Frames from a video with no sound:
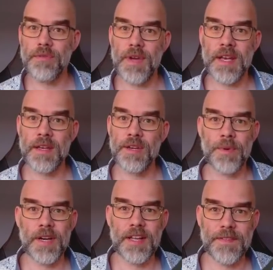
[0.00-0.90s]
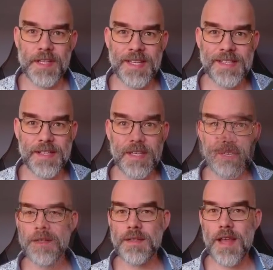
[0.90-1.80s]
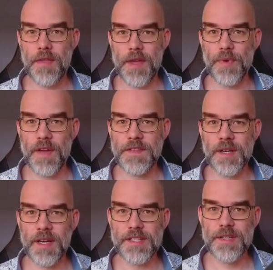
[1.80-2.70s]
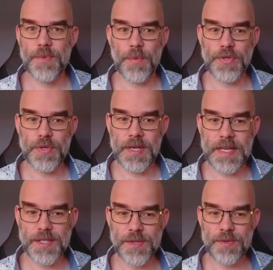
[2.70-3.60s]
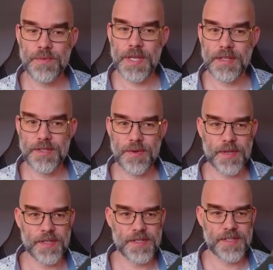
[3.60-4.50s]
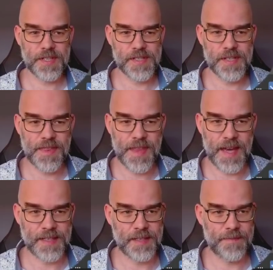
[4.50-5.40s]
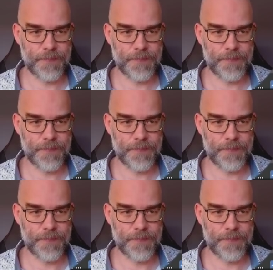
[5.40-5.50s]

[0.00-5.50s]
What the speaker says: create a new one if it isn't. Now that we have the collection we want to link to, we can do just that.